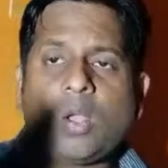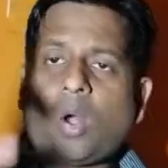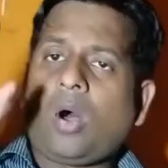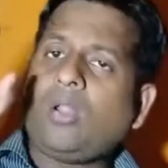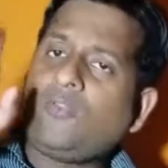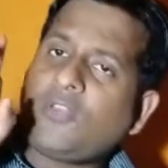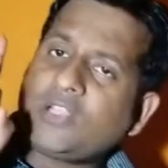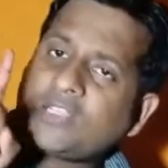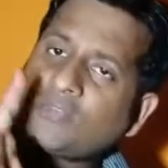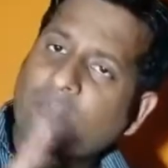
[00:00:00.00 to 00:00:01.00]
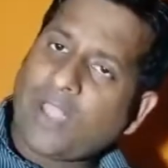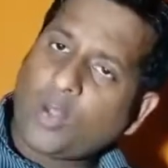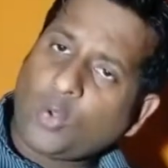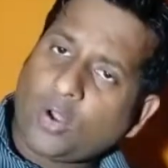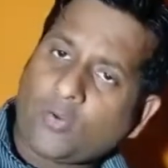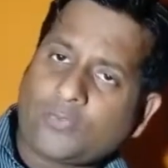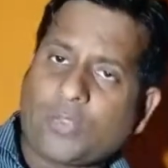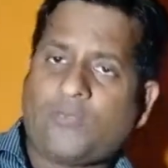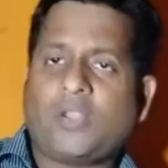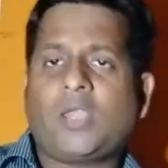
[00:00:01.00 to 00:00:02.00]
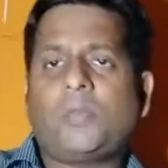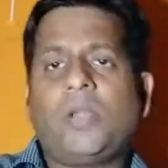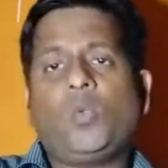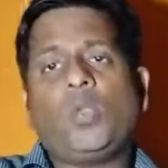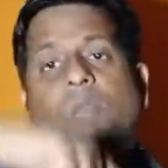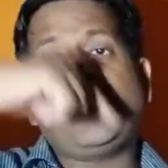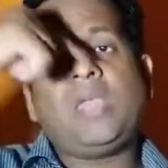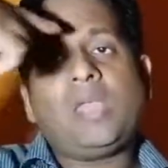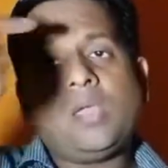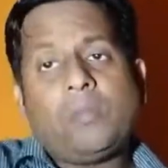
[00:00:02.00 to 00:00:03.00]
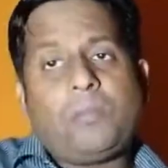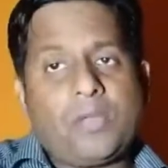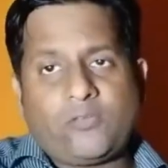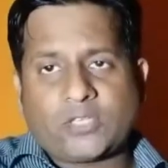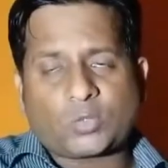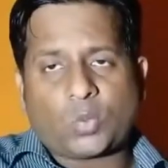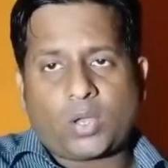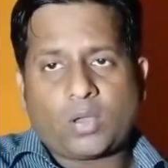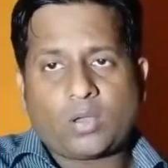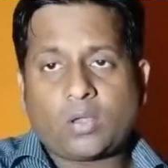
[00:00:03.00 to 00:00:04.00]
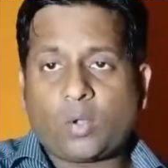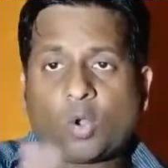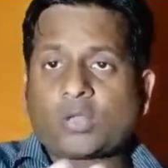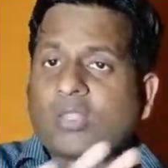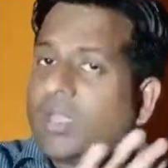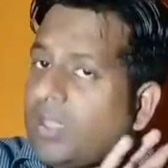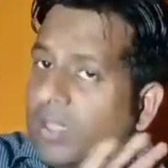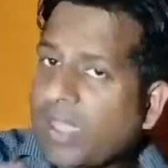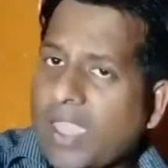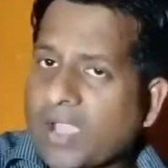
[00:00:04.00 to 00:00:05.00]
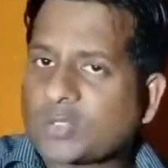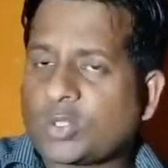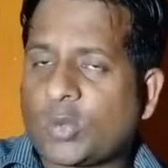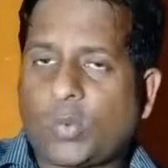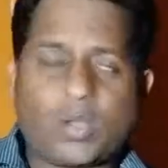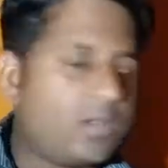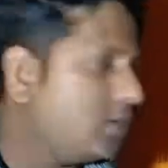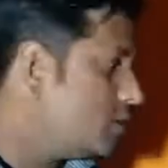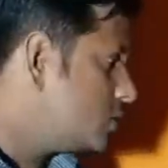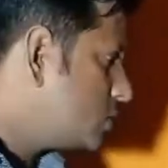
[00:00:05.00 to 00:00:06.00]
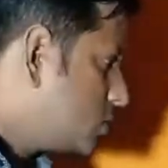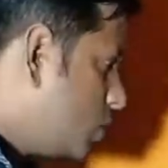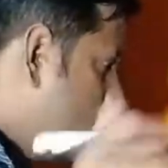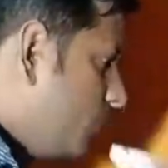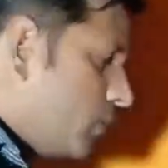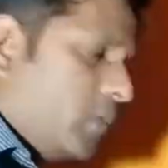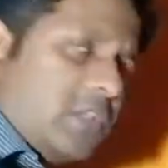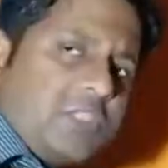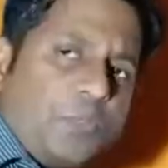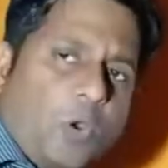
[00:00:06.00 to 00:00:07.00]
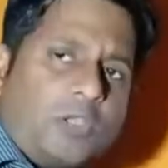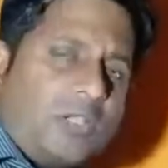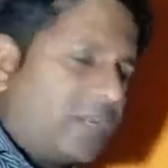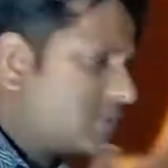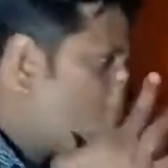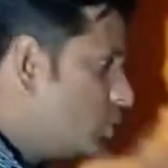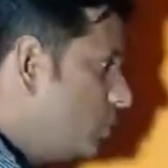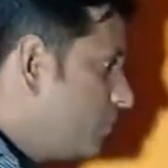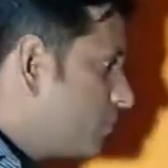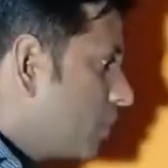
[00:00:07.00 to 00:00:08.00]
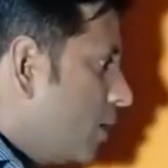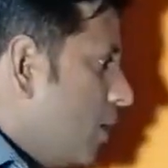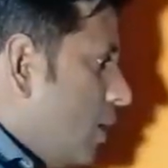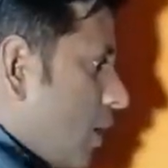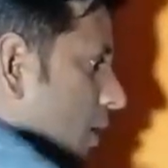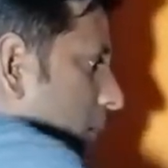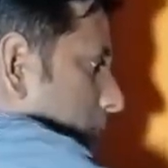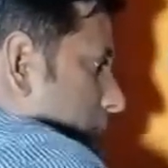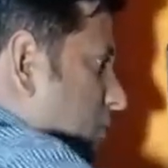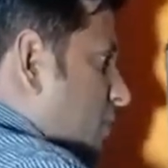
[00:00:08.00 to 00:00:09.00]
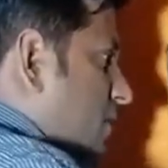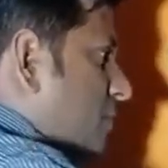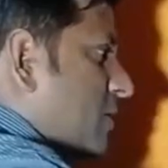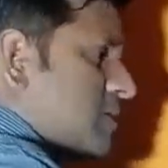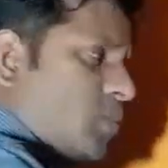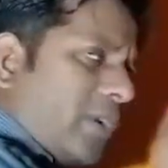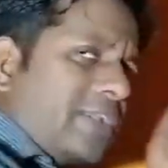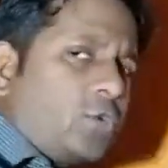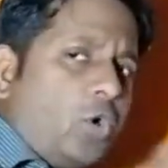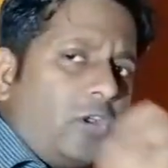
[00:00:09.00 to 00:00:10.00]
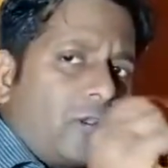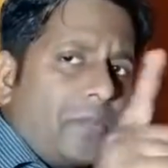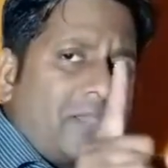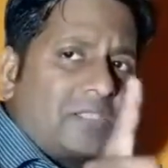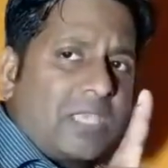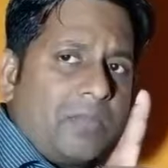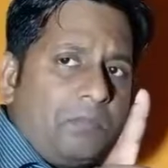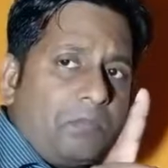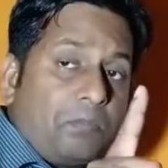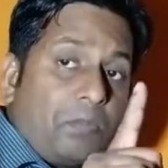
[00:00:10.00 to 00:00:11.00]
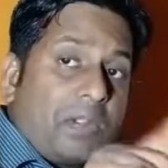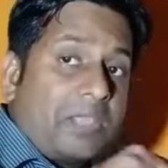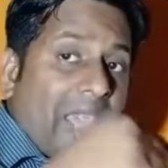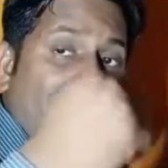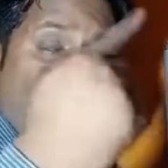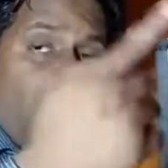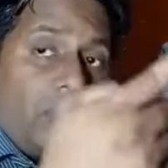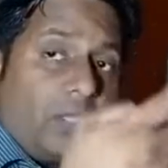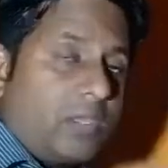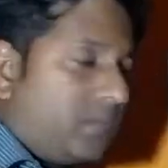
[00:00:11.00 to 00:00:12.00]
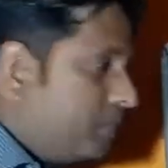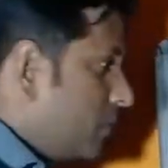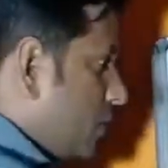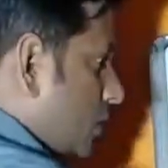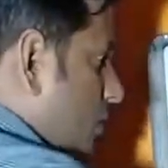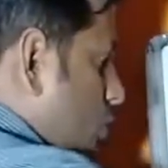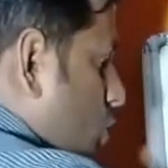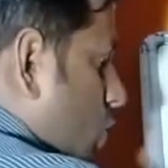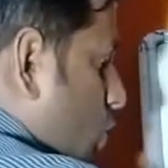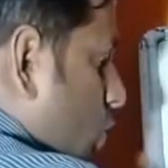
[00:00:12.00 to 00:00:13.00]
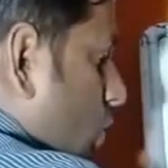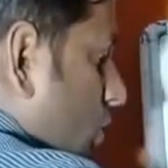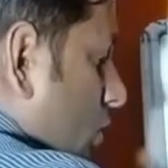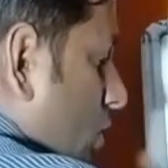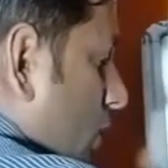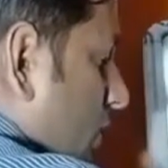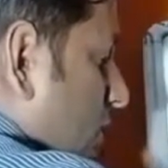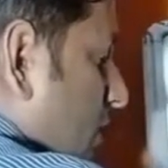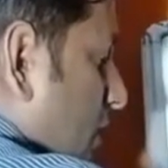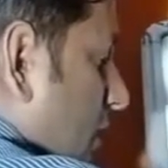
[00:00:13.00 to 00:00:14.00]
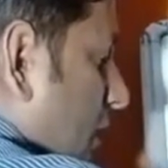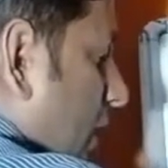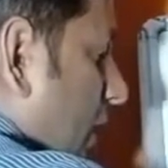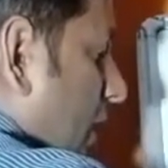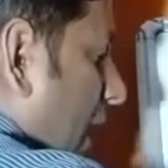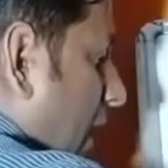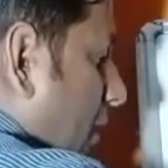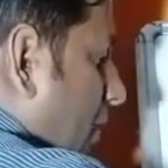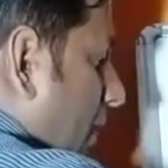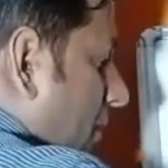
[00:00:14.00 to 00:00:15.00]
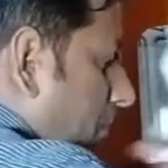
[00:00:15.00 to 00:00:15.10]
Always value of the variable will be previous one, not the actual one. So with this point, let us do plus plus means what I told, remain same, but carry will be there. So 2, let us indicate carry by